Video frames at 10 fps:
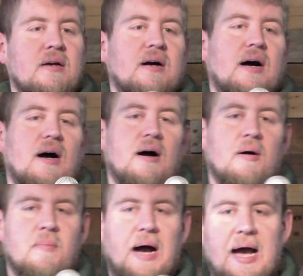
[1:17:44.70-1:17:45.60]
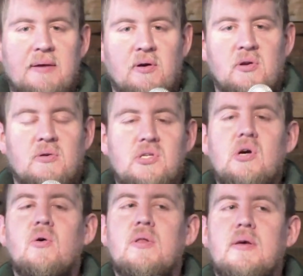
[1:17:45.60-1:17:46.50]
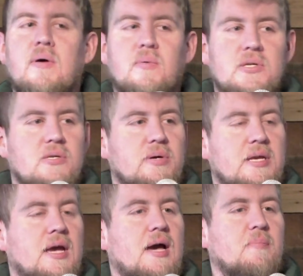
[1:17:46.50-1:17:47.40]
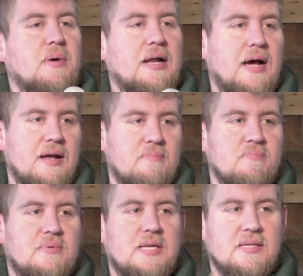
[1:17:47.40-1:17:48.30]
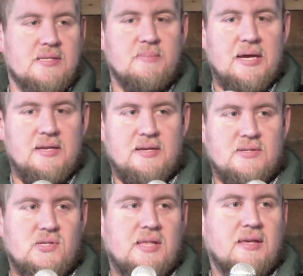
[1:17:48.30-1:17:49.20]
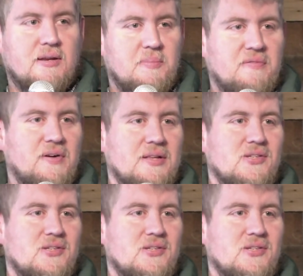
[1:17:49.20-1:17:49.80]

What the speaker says: I don't know totally what we're doing yet, but I'm getting some ideas. I think it'll be fun.